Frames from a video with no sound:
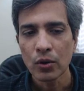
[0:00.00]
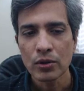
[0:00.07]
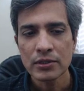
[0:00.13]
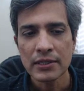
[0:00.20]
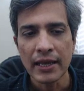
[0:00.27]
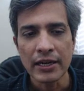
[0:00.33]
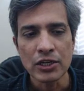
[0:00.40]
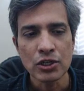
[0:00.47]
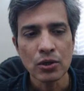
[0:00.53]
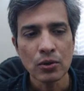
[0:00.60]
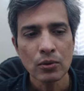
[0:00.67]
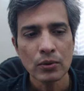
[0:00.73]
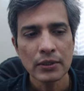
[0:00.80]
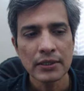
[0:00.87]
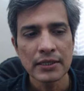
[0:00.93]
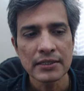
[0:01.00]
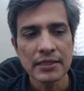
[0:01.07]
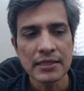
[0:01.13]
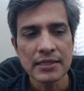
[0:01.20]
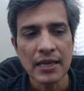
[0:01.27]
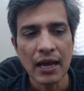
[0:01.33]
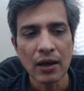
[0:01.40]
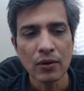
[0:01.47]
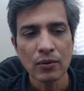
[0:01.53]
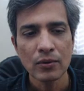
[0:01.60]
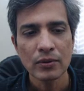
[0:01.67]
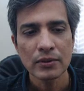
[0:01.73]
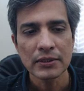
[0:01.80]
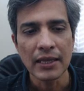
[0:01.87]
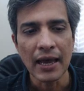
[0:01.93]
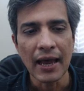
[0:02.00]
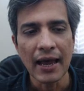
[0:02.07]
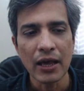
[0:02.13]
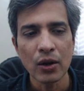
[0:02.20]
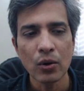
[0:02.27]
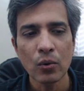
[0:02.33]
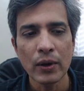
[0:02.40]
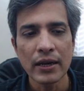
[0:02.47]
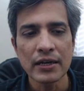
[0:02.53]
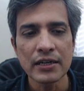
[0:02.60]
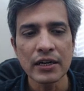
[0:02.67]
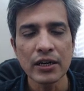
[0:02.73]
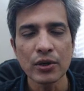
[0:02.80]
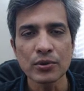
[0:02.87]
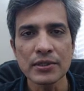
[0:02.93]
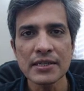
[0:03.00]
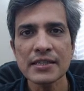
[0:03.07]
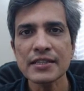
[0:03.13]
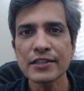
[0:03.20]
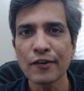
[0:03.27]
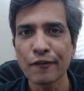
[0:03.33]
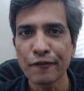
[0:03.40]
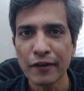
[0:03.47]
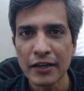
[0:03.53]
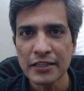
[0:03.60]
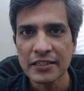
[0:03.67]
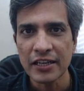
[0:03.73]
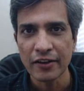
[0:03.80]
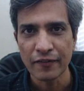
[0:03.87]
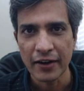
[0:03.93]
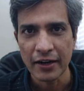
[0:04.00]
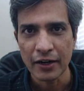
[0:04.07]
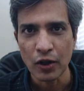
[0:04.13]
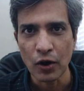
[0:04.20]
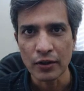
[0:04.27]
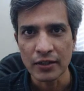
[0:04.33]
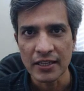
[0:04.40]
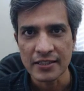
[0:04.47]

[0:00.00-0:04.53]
to slideshow, this is how the arrow introduces the first event on the